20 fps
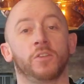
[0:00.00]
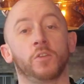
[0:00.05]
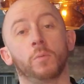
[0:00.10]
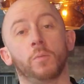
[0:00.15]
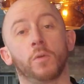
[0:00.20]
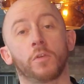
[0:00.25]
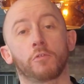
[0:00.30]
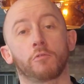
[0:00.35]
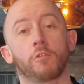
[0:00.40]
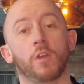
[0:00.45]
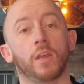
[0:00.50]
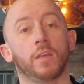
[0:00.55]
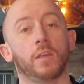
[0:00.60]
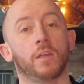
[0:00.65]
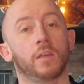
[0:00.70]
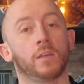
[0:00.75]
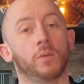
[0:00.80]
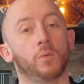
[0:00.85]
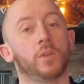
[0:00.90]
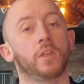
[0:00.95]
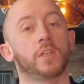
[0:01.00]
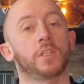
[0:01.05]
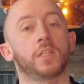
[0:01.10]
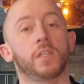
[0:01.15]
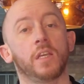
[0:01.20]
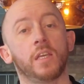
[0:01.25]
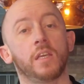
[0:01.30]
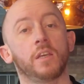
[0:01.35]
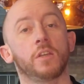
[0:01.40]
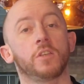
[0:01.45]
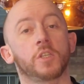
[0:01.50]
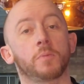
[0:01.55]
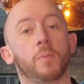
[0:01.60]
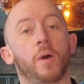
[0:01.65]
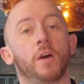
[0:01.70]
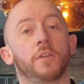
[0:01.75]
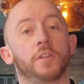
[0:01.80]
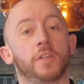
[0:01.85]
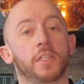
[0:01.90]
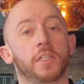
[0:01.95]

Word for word: Number three, with its sleek and smart